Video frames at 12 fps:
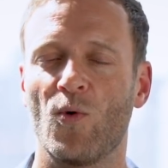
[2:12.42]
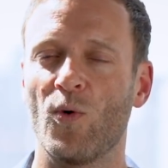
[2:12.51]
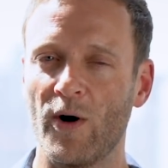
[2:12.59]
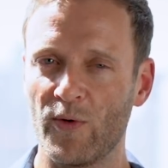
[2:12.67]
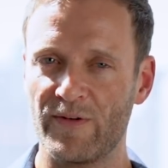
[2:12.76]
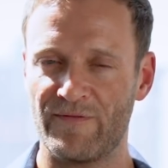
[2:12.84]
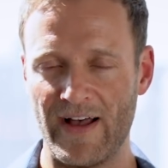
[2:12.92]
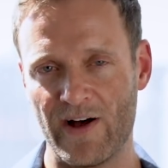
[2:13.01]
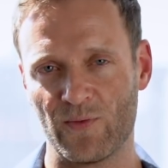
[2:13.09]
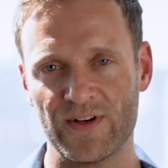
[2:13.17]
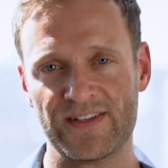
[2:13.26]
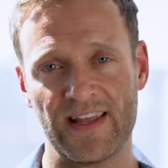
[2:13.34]
What we
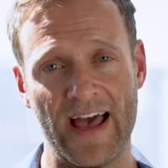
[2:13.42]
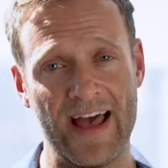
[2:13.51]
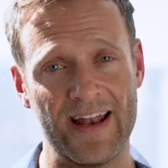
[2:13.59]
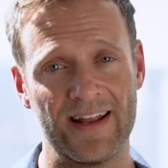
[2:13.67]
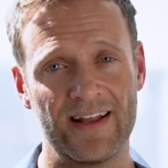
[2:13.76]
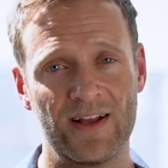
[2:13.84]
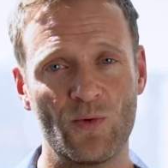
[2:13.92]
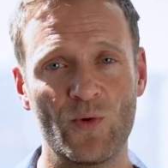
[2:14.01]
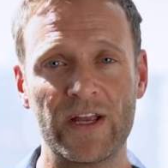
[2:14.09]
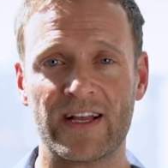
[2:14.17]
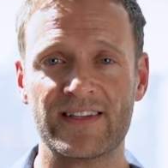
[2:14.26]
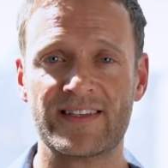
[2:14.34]
found was that
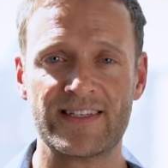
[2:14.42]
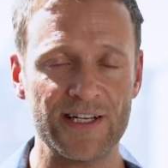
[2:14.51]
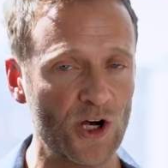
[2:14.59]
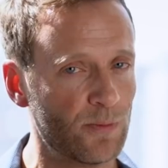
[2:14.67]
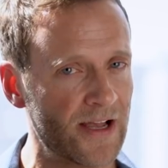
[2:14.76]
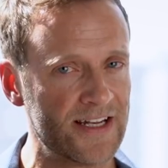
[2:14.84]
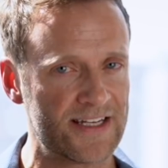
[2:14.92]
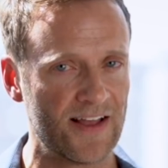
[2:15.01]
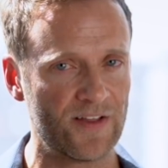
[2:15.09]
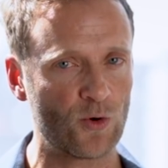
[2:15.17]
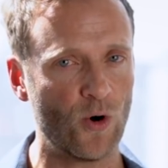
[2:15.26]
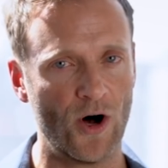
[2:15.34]
we could still
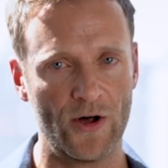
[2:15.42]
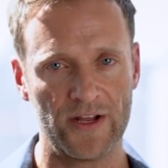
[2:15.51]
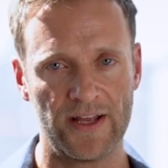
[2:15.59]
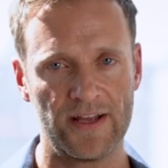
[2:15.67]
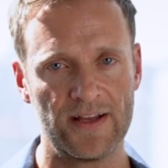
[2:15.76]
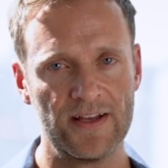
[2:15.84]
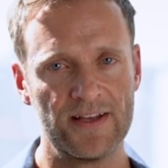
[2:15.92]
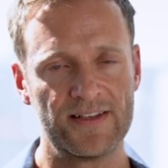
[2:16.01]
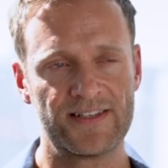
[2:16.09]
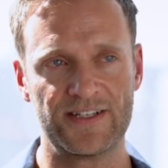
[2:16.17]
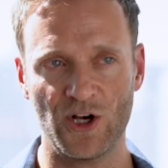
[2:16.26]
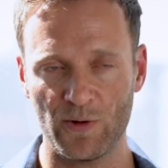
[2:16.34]
maintain the quality,
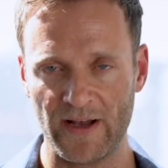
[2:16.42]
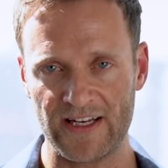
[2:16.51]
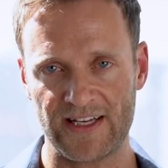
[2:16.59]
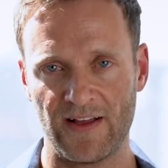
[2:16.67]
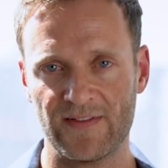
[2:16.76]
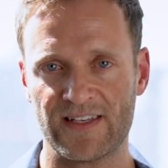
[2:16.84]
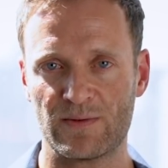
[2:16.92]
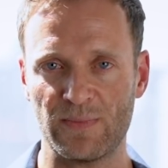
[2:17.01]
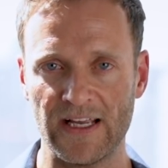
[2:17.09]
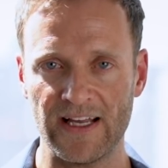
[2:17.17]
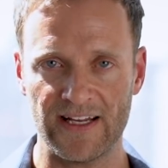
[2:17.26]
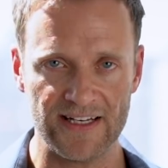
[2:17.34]
still maintain the
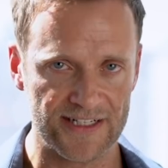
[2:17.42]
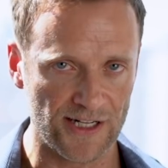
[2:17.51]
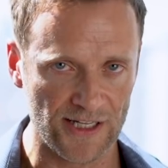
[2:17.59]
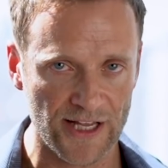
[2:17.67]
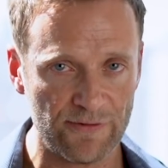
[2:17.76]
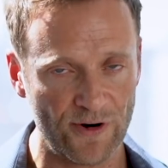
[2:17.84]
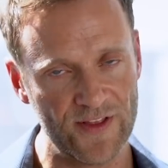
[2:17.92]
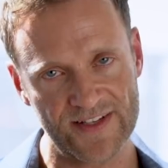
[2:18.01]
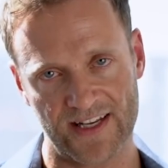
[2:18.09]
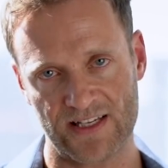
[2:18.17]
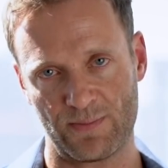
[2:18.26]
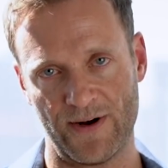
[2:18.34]
speed, and deliver
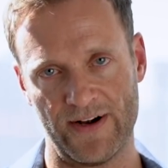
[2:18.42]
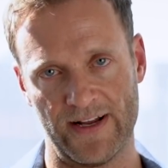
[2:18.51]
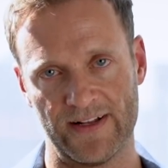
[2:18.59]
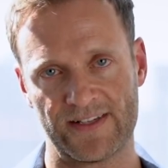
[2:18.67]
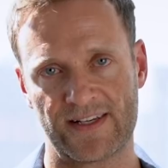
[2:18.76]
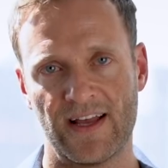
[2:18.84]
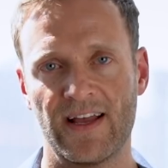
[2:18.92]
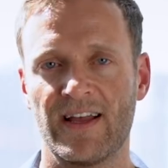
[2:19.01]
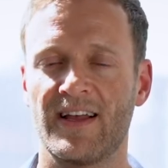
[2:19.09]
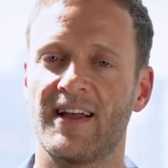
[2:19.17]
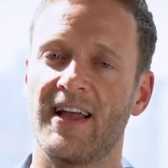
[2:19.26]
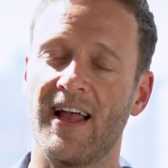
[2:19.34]
this experience.
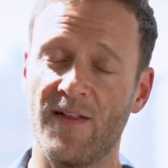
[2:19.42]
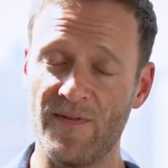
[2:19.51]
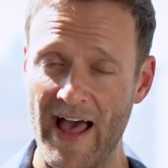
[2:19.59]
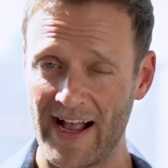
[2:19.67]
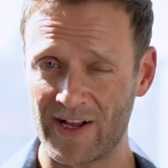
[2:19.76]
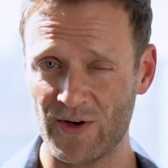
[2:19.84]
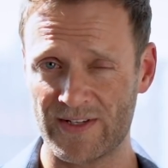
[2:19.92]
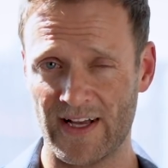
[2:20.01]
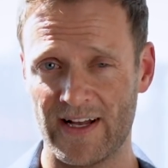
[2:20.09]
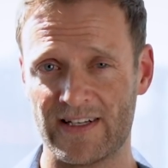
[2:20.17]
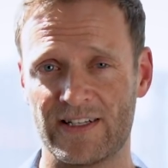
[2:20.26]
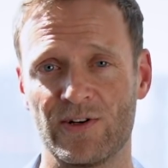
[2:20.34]
And that goes
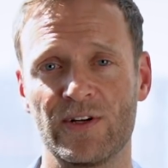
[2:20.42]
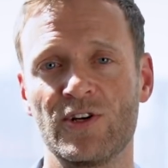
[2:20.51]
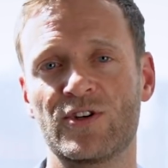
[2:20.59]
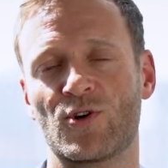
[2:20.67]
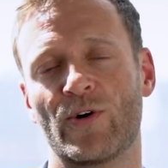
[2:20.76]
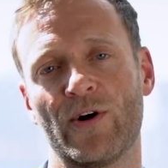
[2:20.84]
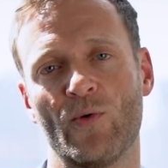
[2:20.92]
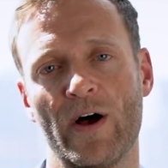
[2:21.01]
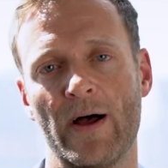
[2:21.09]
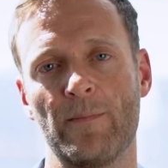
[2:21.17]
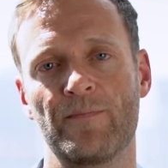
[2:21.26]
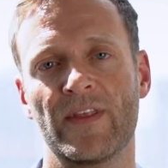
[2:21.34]
on to uTorrent
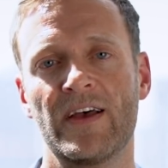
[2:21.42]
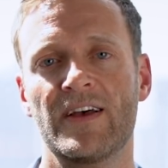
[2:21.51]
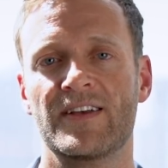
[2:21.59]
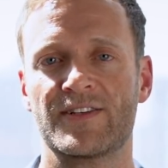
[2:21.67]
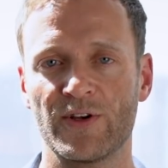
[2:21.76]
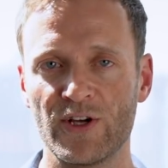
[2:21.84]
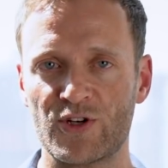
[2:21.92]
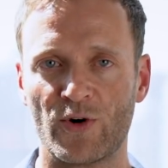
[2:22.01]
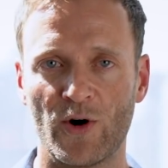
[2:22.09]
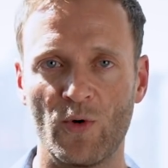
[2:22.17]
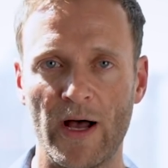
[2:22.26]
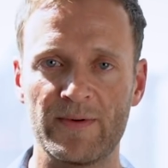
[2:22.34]
Web. So
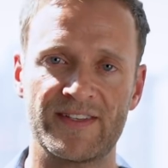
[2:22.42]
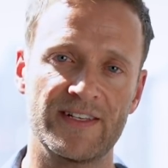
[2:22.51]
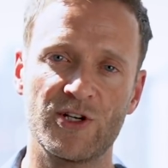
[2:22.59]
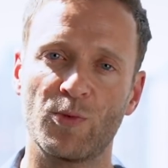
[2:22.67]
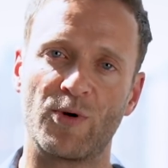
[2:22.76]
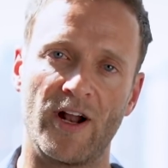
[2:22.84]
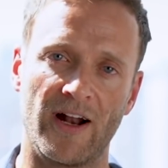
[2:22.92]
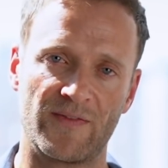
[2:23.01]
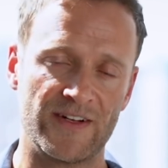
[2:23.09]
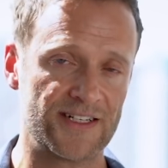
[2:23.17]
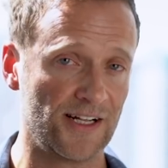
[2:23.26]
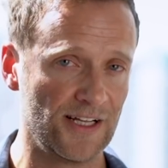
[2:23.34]
uTorrent Web is the new
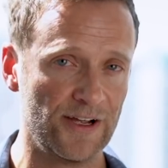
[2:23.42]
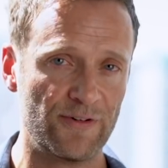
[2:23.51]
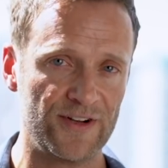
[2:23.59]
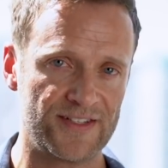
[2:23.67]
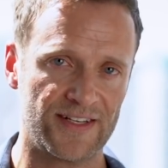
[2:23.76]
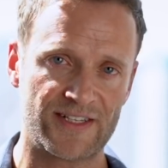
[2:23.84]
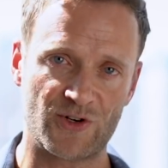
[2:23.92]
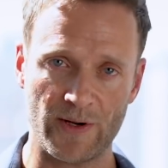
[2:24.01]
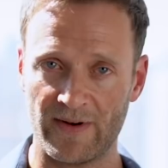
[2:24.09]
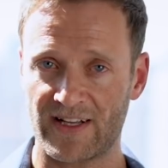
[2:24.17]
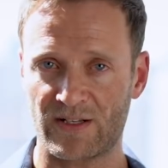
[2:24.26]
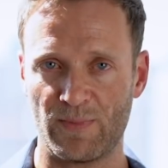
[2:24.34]
product that delivers this
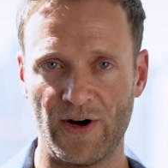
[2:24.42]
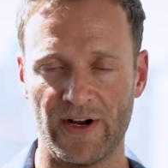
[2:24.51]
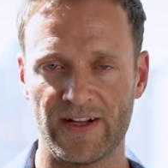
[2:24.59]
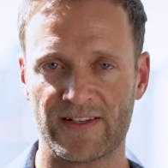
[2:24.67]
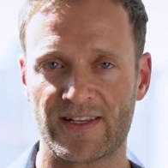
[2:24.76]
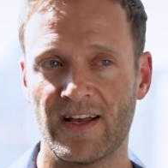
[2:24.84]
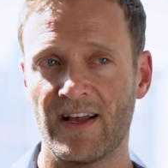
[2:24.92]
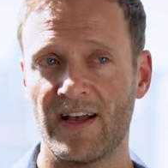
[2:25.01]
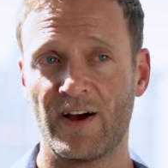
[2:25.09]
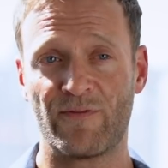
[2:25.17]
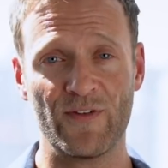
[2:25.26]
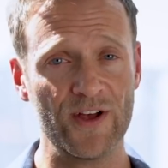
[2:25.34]
streaming experience.
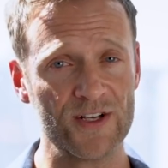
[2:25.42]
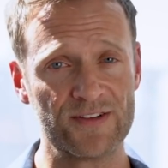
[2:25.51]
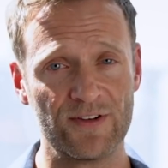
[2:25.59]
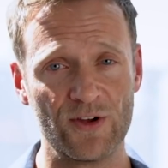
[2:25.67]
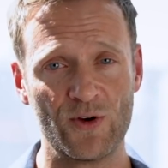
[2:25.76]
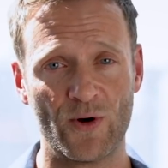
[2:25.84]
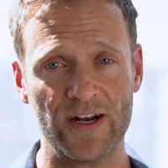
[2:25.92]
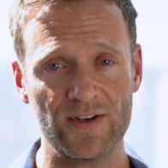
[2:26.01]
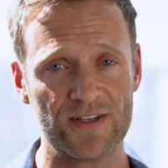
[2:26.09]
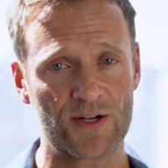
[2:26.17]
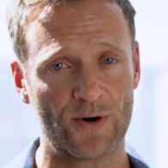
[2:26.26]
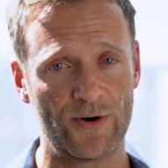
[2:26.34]
For those of you who are
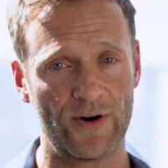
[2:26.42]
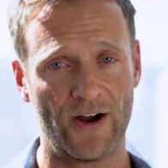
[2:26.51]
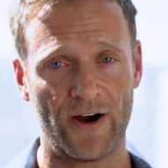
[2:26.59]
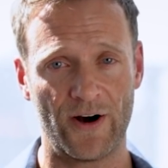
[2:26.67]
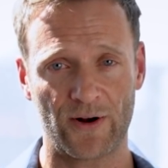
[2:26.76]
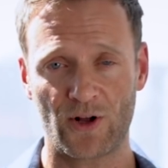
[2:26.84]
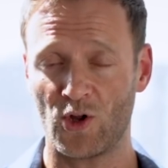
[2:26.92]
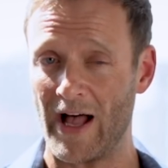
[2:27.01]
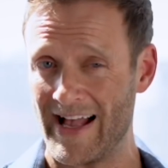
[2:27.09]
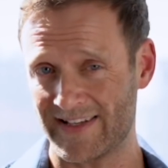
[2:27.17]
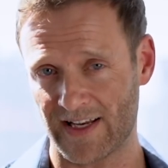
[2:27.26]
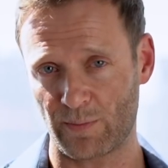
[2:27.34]
used to our, our
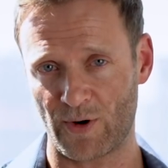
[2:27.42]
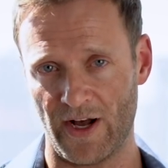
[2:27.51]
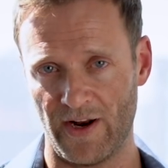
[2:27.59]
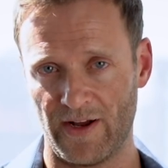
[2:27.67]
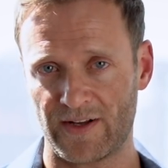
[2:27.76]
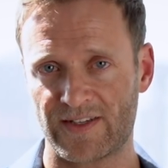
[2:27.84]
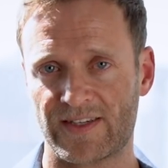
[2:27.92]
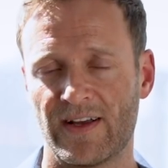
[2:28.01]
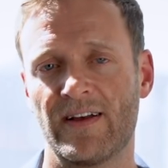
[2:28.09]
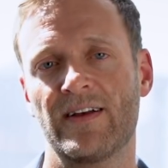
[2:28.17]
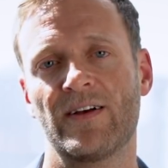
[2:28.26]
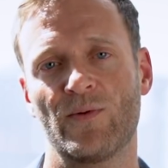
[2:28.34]
classic products,
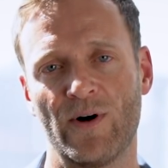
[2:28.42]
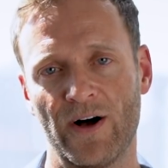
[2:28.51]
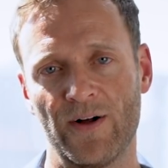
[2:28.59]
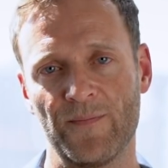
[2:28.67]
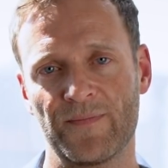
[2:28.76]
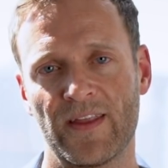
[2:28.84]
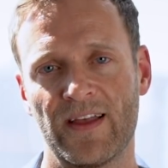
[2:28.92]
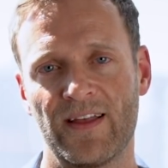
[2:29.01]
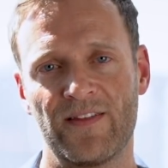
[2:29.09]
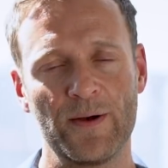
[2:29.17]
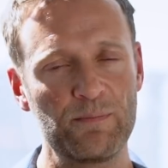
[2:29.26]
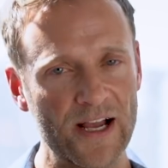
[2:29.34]
well,
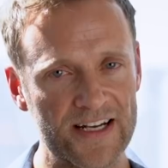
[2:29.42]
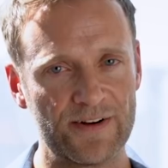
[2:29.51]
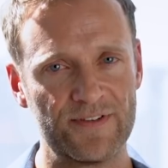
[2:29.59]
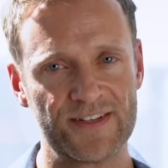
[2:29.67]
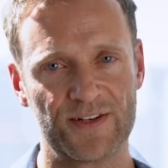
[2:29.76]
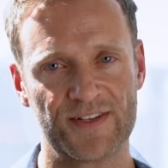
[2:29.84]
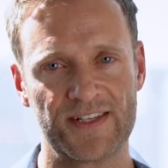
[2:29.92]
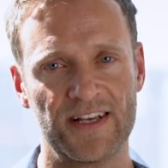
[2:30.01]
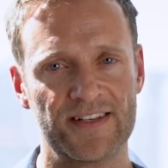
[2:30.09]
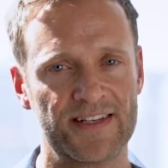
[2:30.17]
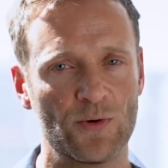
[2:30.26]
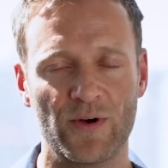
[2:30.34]
the big difference you'll see
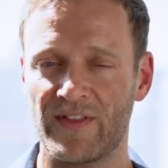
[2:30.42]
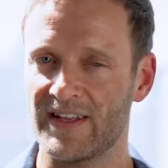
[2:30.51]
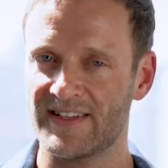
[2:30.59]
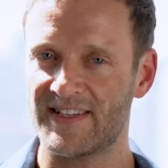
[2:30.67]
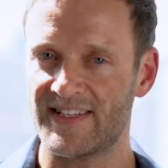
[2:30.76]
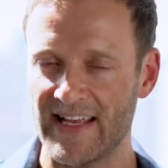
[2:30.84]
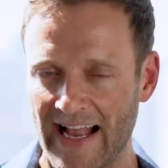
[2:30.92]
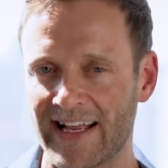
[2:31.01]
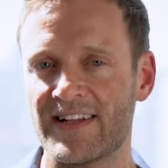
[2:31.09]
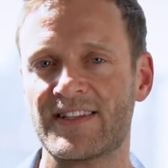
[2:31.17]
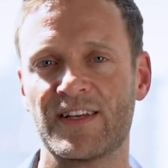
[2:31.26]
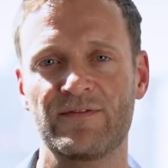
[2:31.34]
is that within
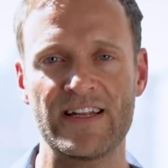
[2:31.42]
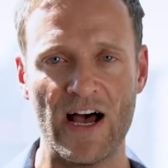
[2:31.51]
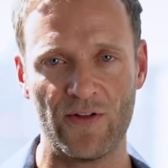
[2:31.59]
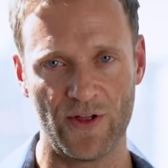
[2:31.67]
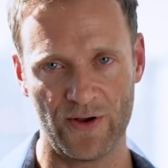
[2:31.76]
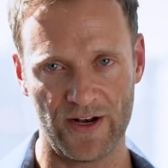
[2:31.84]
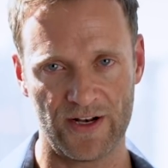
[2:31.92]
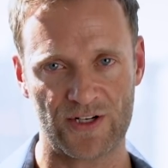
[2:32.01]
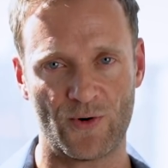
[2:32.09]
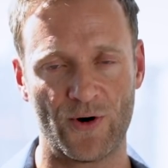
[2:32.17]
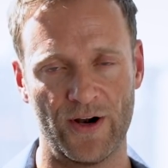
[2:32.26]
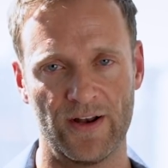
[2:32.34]
seconds of downloading a
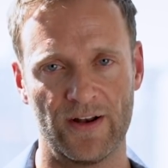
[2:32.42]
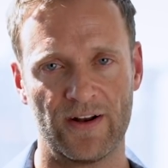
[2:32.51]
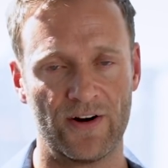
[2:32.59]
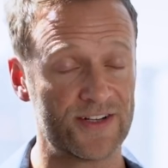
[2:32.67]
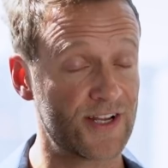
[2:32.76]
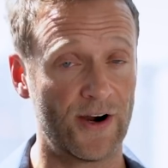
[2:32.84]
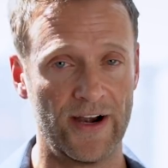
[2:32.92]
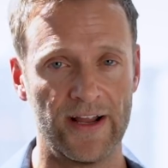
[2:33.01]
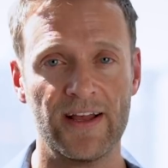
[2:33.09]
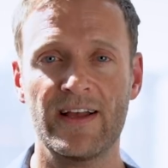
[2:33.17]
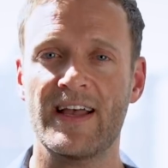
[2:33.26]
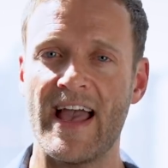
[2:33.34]
torrent, or
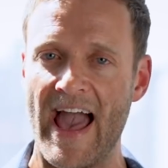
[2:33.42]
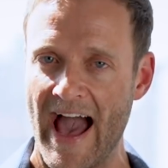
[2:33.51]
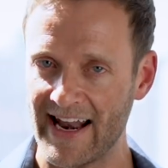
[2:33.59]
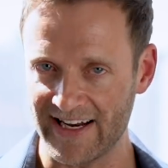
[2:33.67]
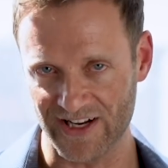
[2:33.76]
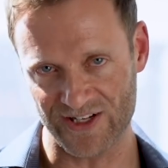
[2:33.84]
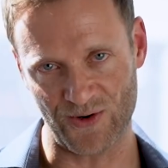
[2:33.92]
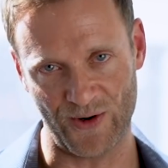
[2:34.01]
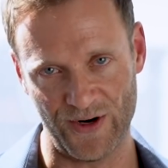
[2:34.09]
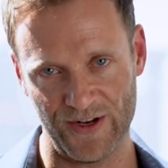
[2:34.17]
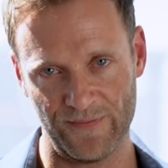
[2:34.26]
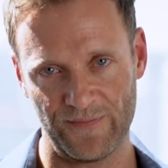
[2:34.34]
sorry, adding a
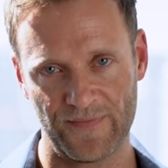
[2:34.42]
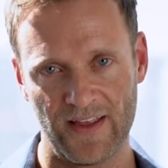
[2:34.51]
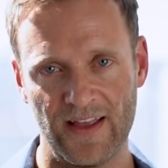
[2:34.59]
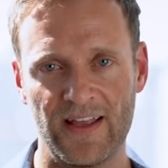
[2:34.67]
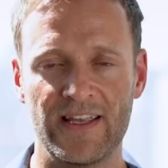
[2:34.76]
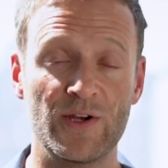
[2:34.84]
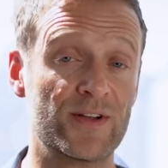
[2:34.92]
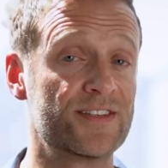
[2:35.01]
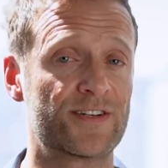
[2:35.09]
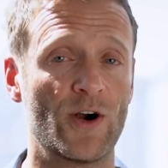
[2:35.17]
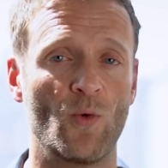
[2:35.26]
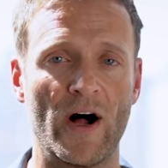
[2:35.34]
torrent, you can
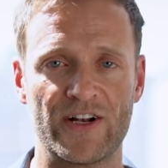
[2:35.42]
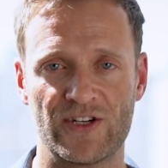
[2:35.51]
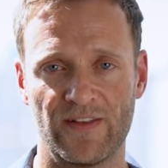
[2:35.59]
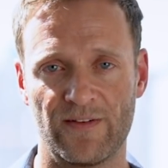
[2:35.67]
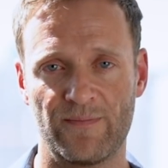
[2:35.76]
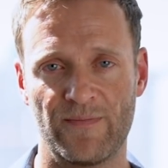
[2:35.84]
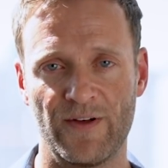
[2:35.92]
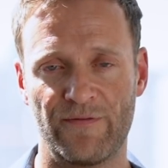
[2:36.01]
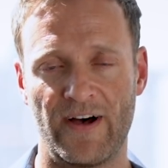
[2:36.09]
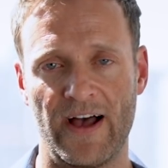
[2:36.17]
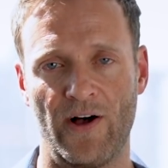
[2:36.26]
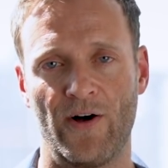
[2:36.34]
start watching the, the
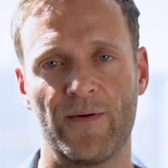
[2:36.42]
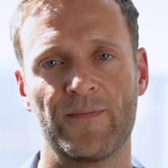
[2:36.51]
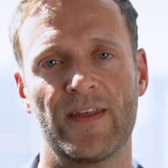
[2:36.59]
file.